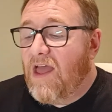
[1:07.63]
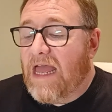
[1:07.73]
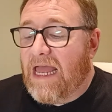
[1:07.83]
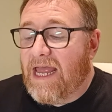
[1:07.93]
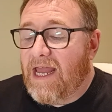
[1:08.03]

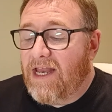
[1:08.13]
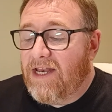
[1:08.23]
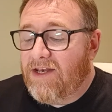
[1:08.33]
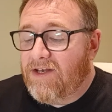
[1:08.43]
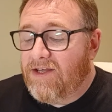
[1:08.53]

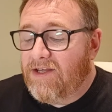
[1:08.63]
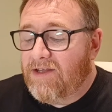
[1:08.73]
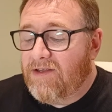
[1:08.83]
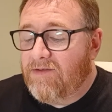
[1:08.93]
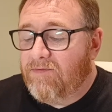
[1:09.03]
and
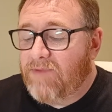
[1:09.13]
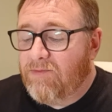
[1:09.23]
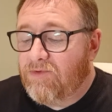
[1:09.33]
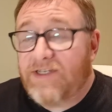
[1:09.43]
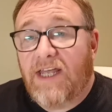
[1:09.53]

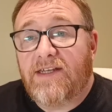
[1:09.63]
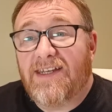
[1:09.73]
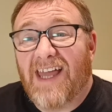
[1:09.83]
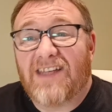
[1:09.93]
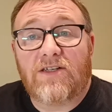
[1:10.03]
people said
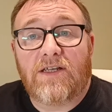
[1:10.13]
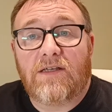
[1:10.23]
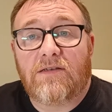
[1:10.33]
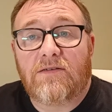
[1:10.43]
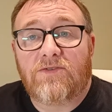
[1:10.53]
it
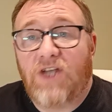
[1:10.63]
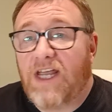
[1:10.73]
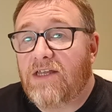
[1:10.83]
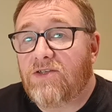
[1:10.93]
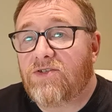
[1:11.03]
actually
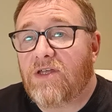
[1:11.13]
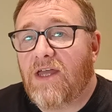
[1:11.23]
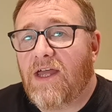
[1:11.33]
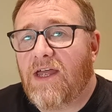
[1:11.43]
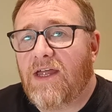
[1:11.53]
changed,
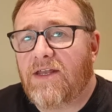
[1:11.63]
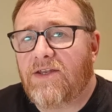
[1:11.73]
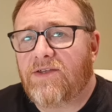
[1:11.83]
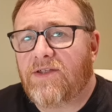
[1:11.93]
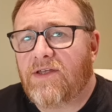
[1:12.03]

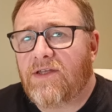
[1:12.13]
and